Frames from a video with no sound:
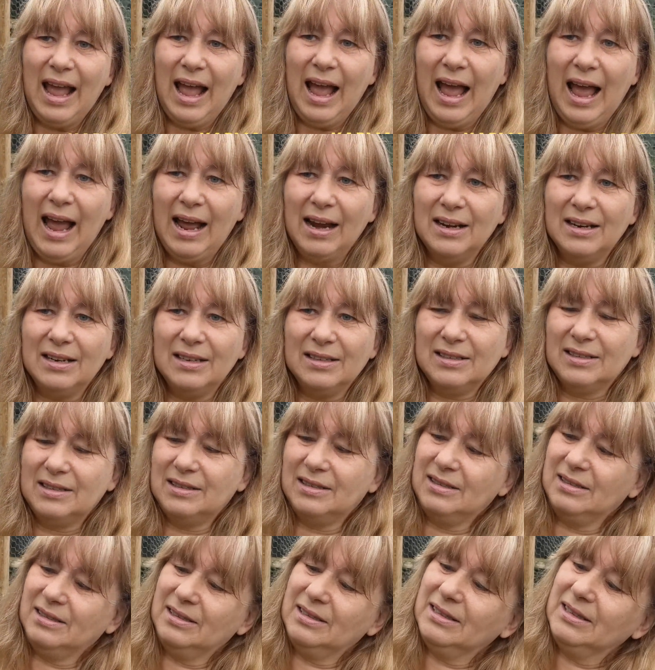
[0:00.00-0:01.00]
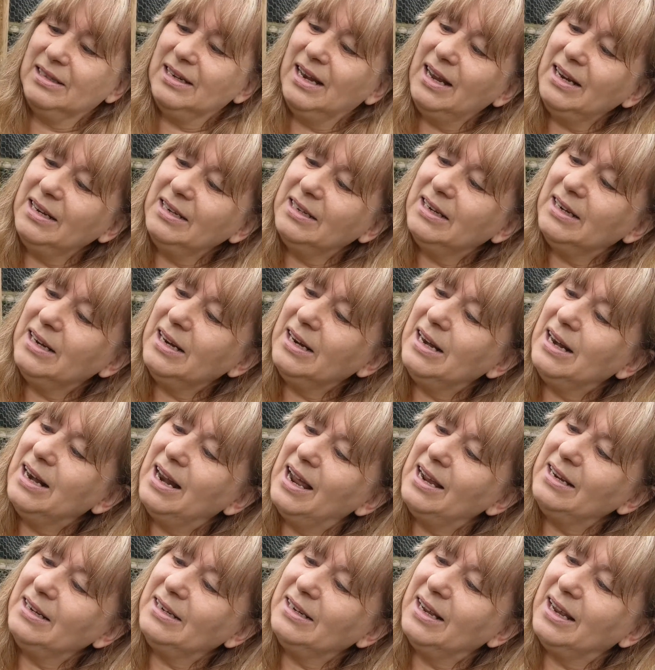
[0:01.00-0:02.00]
and is slightly
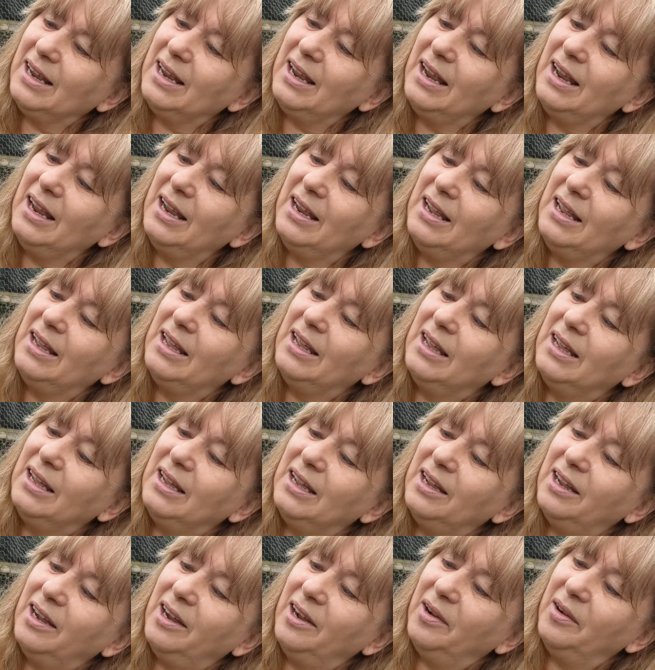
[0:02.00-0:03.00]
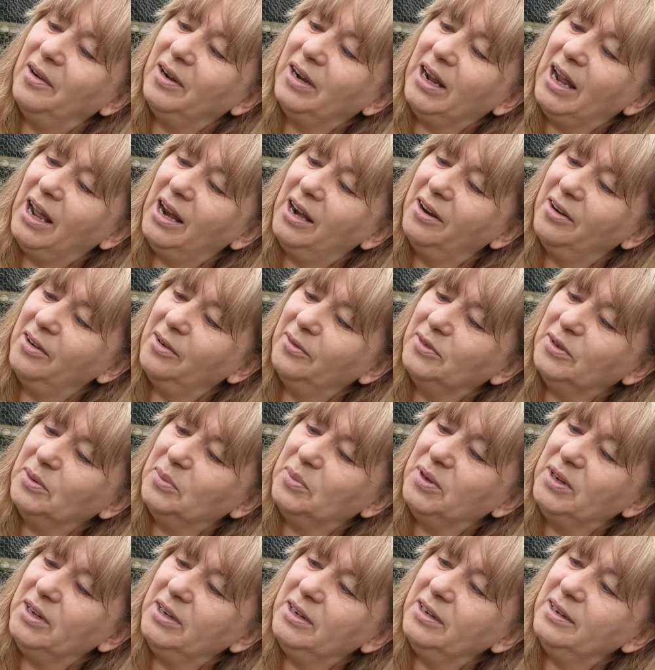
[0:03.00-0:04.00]
lighter color of the
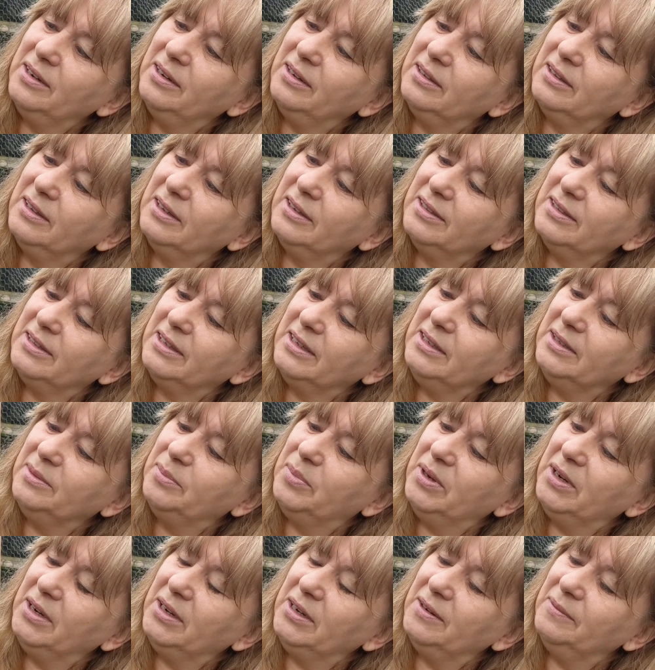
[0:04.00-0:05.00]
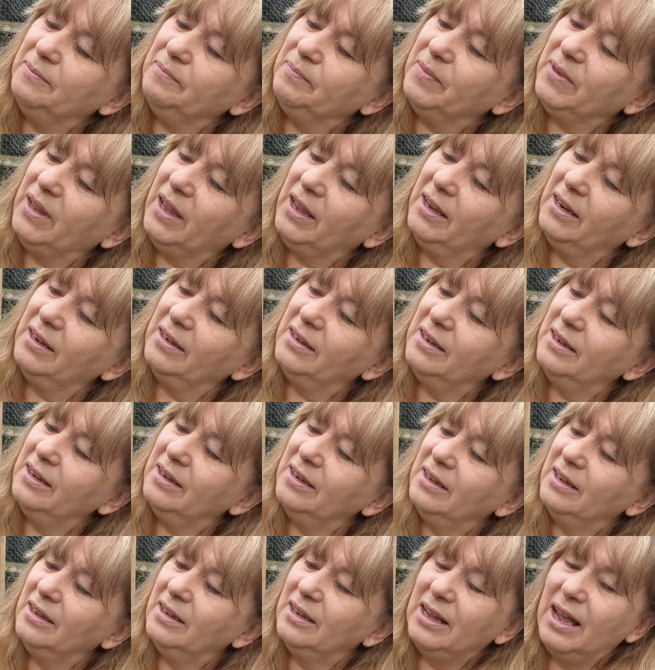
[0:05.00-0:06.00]
bean, the seed bean, and
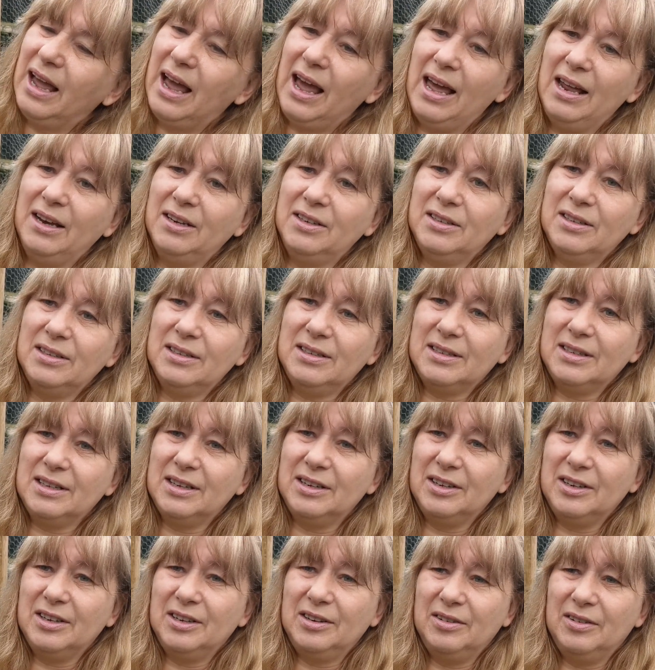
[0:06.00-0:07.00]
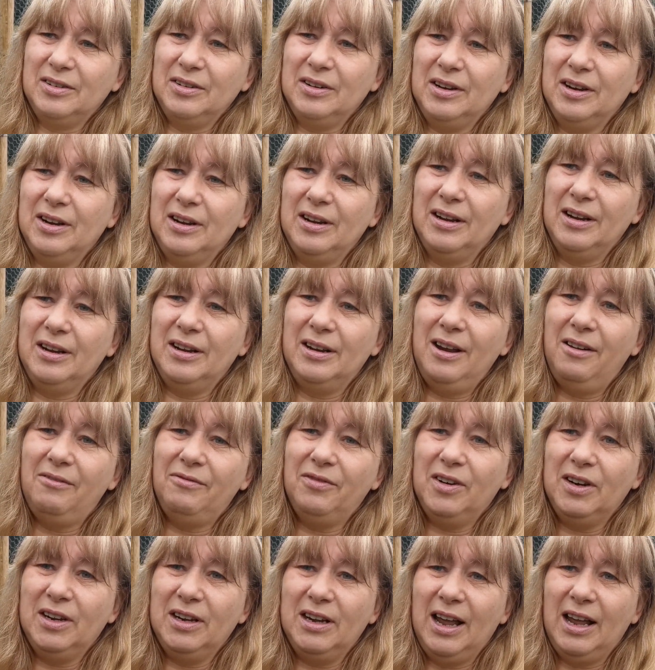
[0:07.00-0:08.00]
is
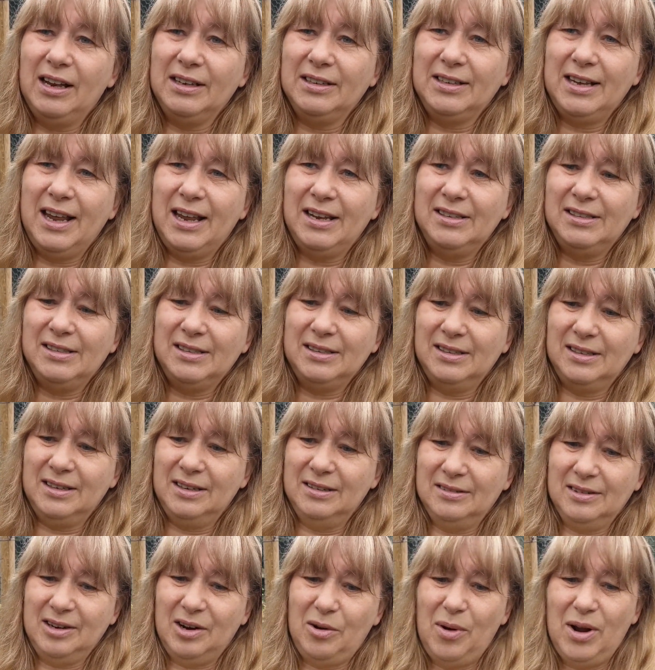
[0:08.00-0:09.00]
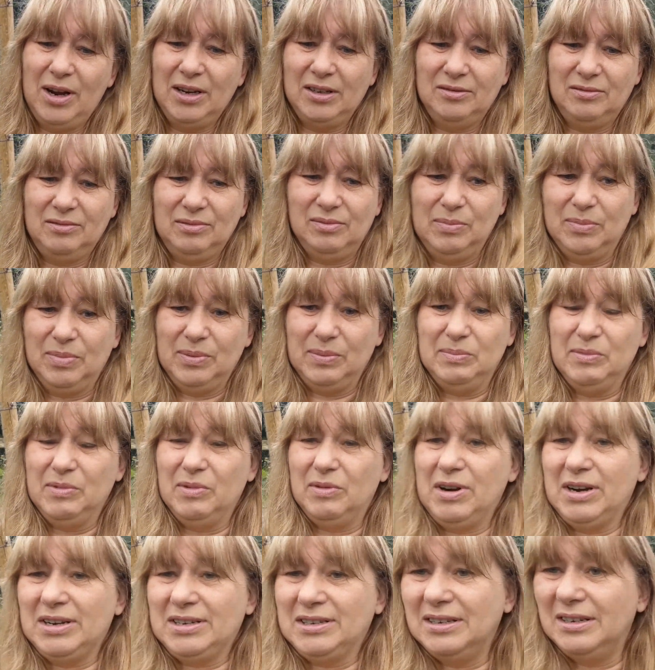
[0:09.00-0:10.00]
lovely and tasty and quite been
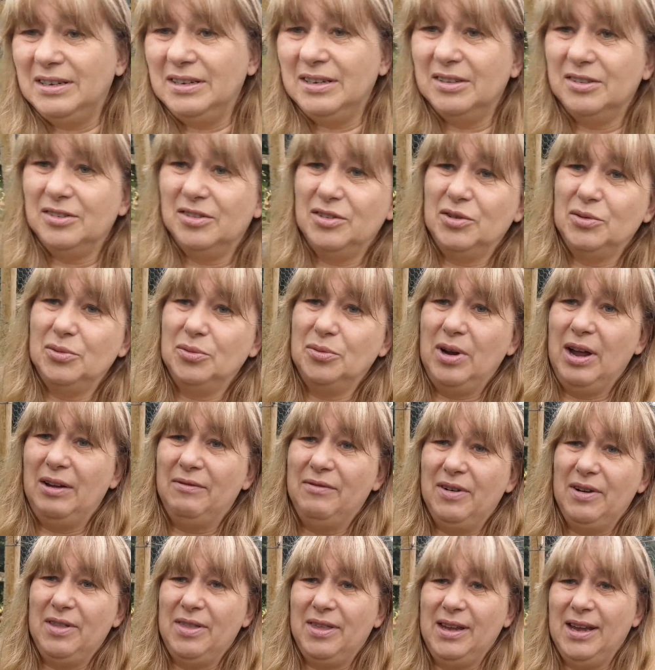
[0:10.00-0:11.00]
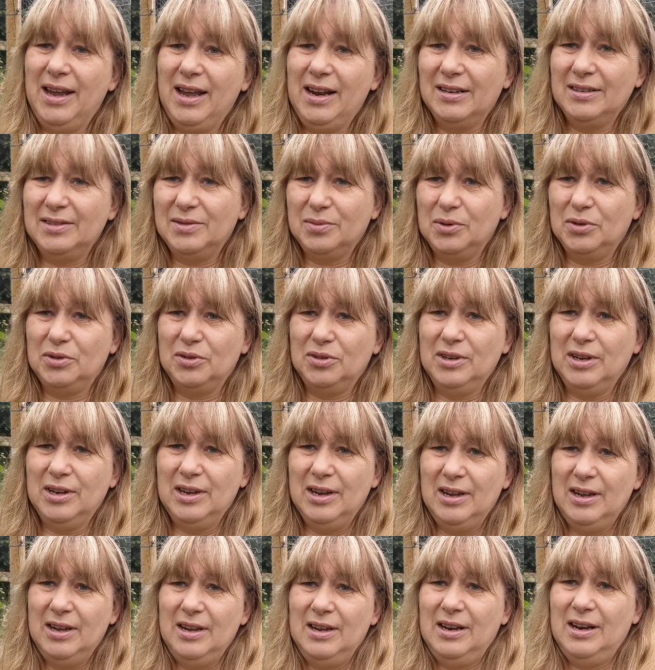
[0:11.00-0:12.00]
resilient to everything else what
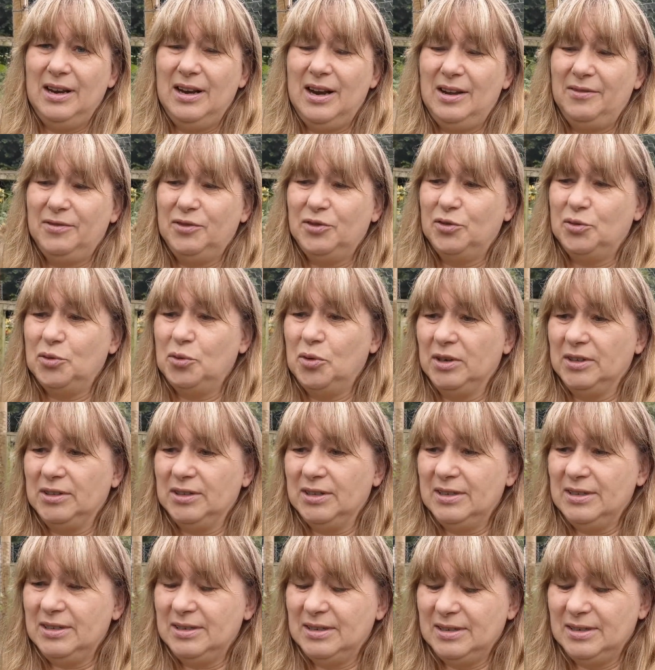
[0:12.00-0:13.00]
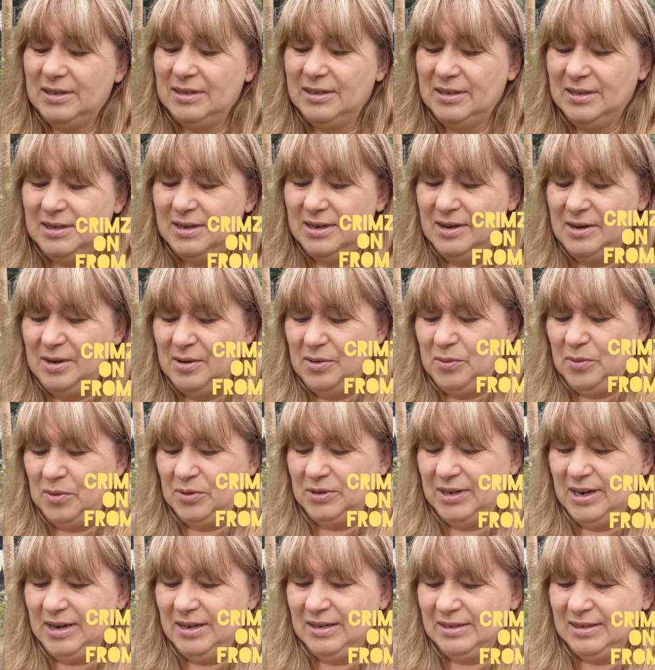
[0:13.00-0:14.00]
life threw at us.
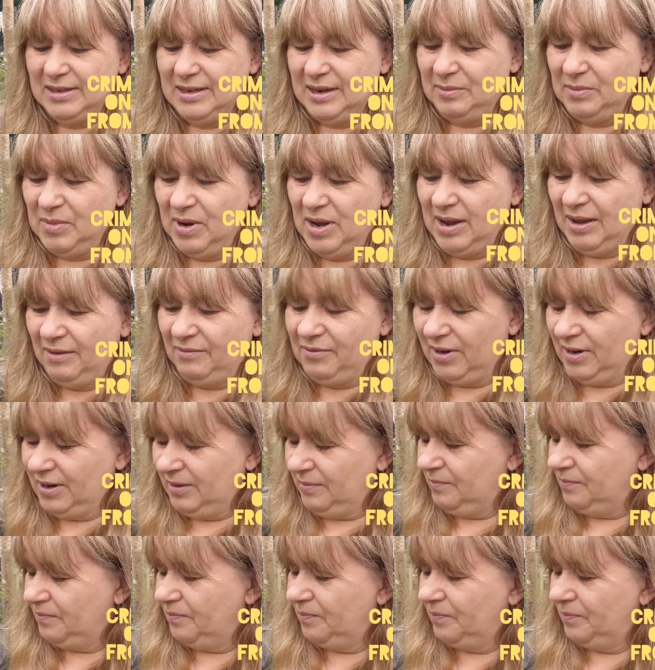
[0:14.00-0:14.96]
What else I'm having?